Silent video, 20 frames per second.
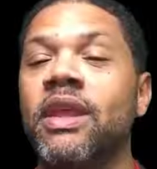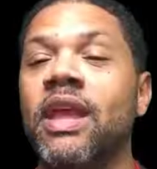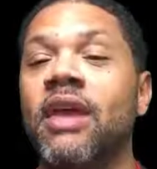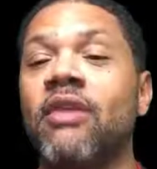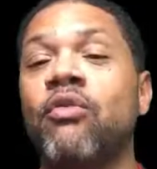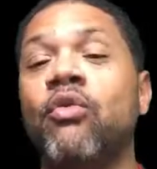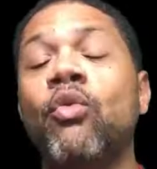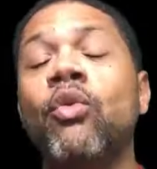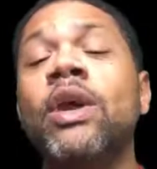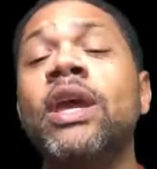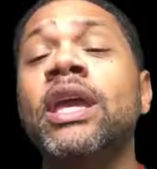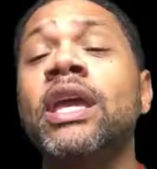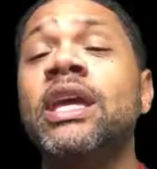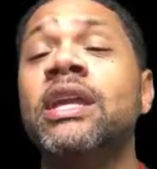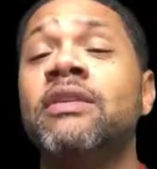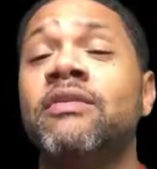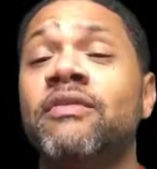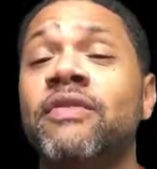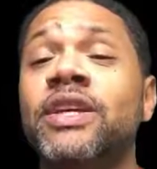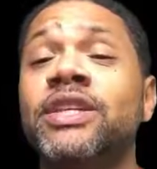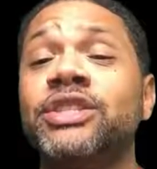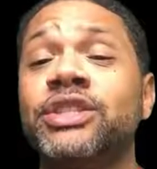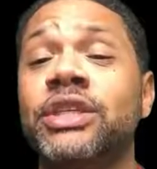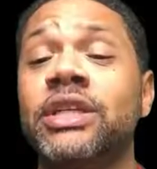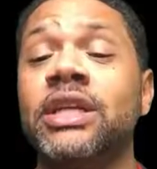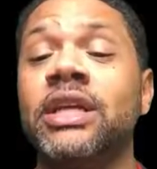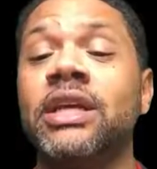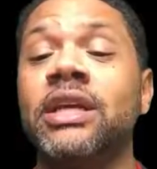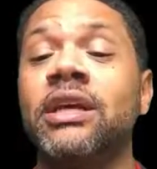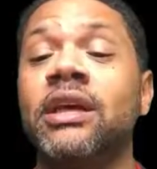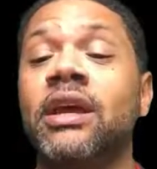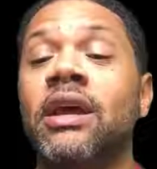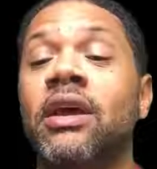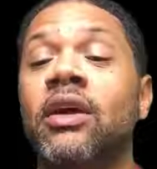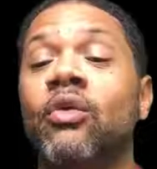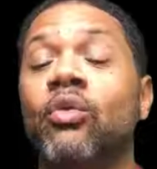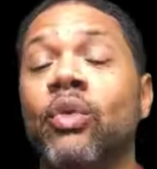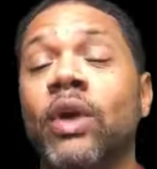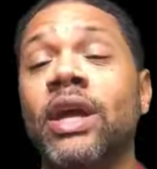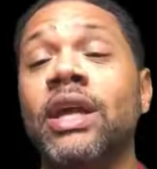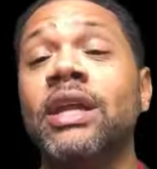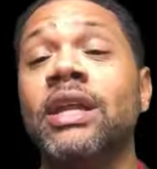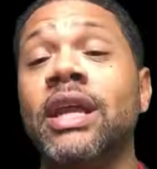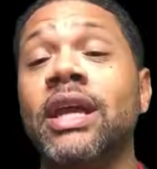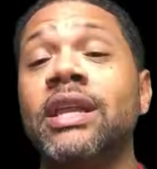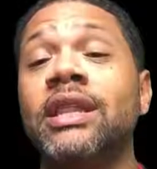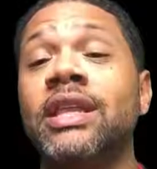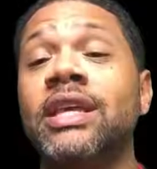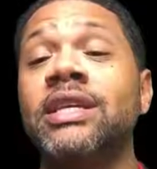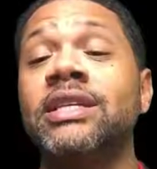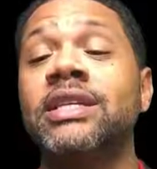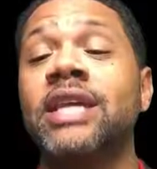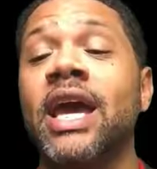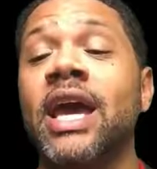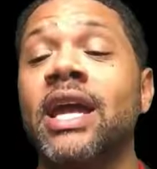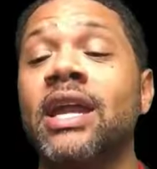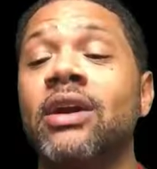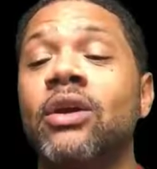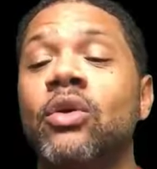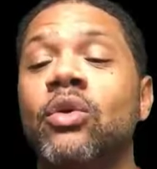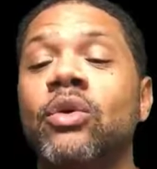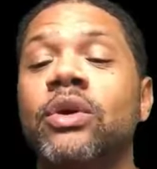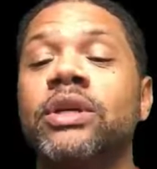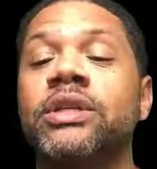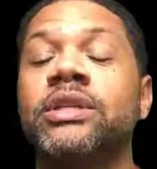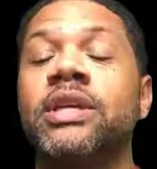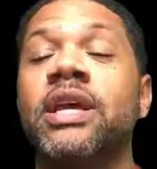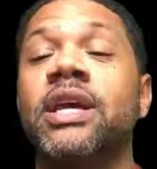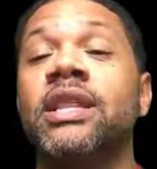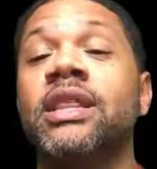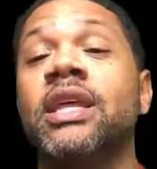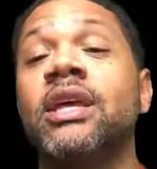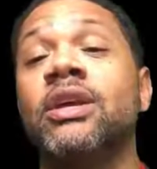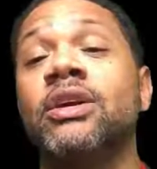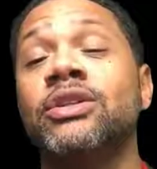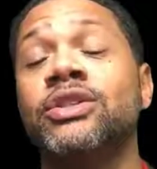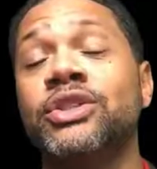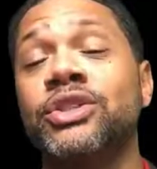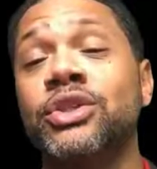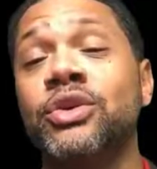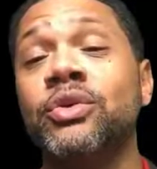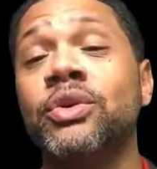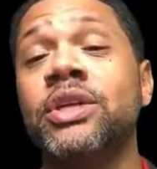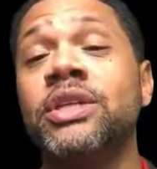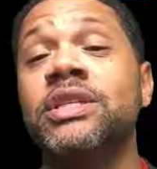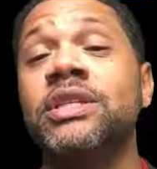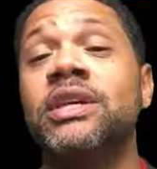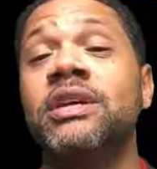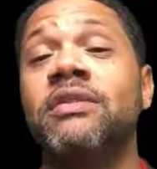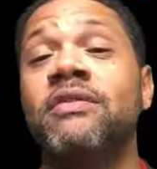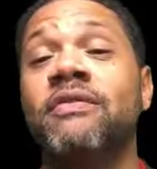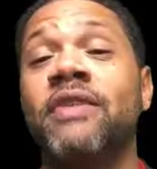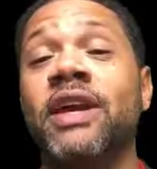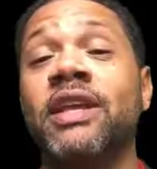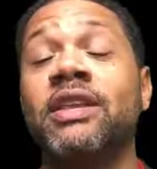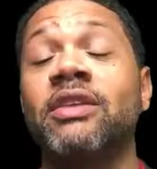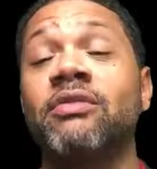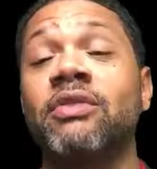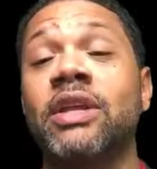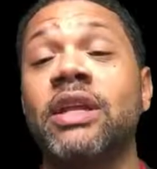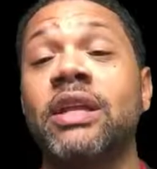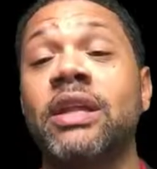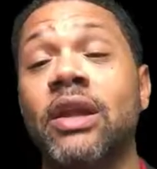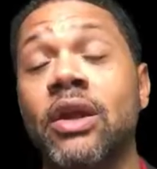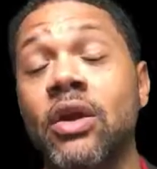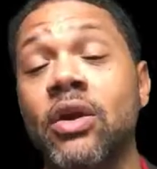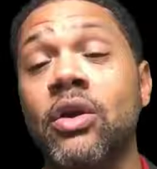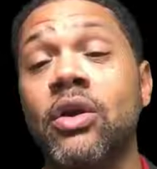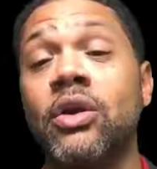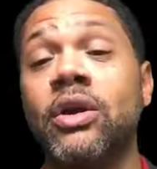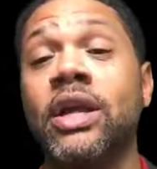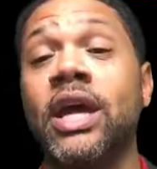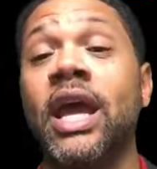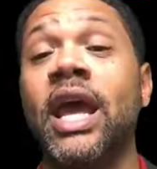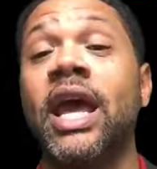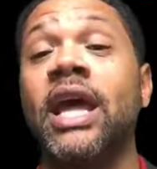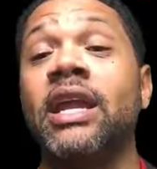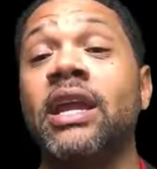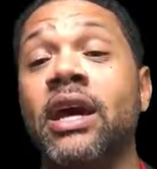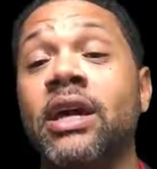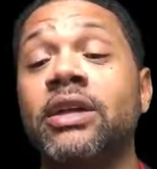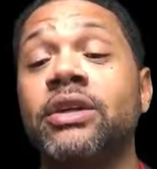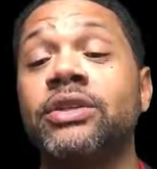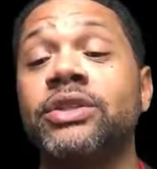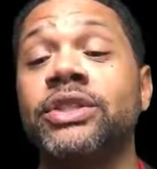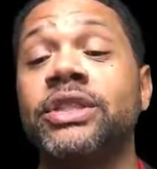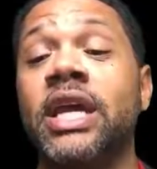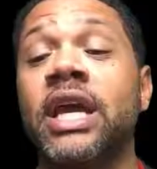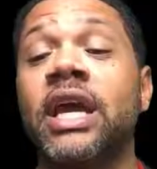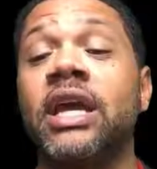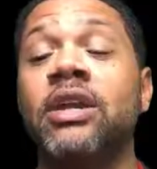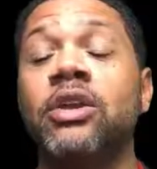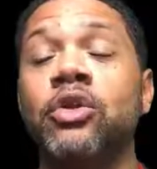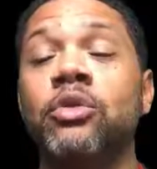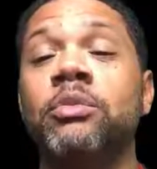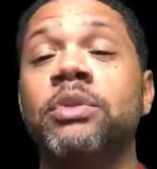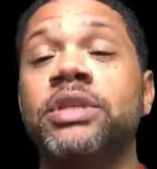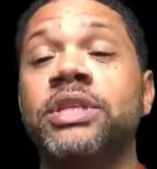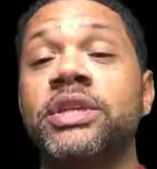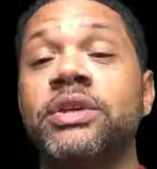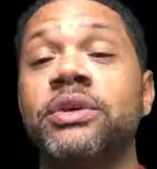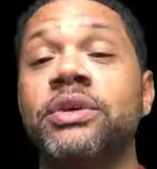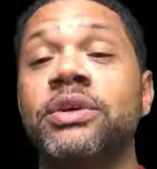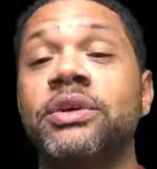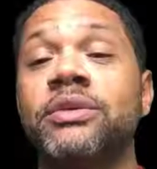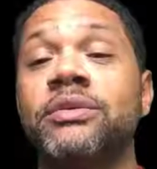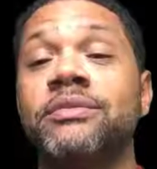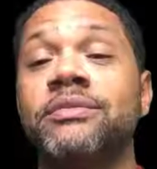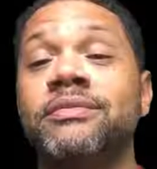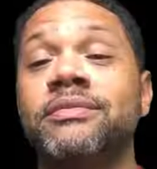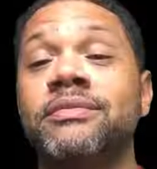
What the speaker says: If we can efficiently regulate these categories, then our students effectively learn and understand new material.